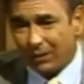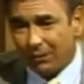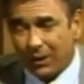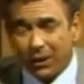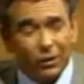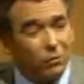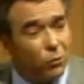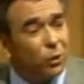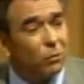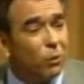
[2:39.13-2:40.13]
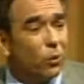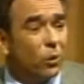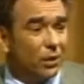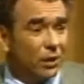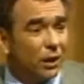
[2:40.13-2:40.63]
We know that more and
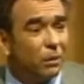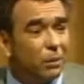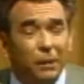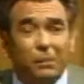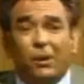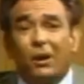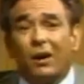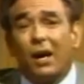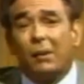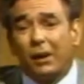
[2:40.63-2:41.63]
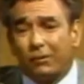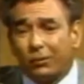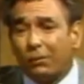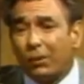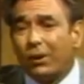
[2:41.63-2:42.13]
more young people are coming
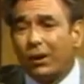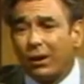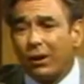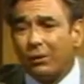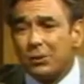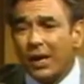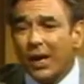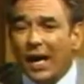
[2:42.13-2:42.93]
from broken homes.